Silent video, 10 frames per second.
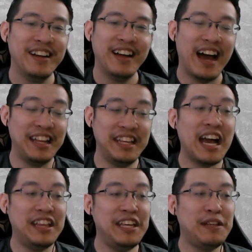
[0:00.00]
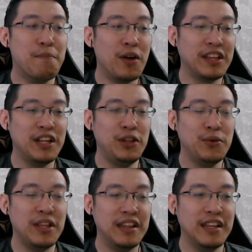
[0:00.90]
think I did more turn 2
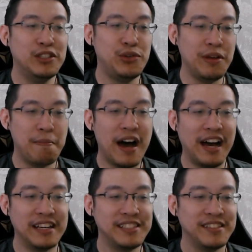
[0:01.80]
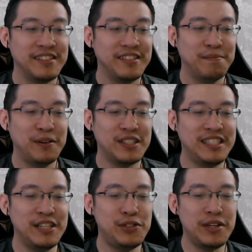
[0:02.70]
than turn 3 in parts. Because
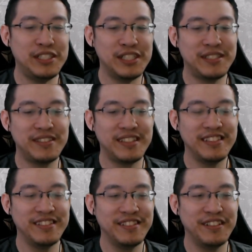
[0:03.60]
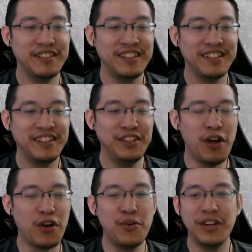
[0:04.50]
turn 3 is just
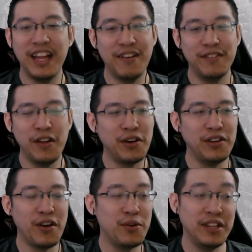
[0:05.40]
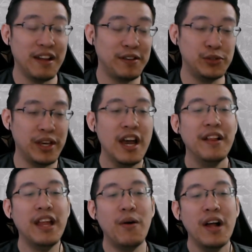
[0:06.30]
not good enough. Not good enough turn 3.
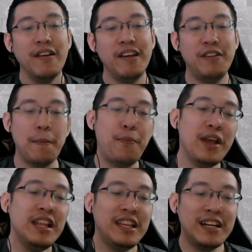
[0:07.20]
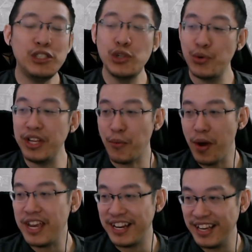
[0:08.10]
Now, if they bring turn 3 the way
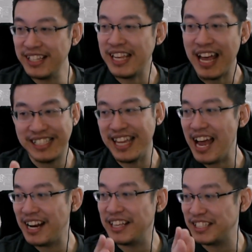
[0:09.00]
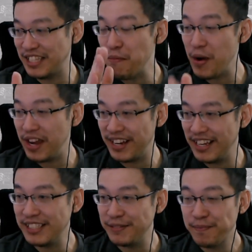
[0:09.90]
it is, exactly the same way it is,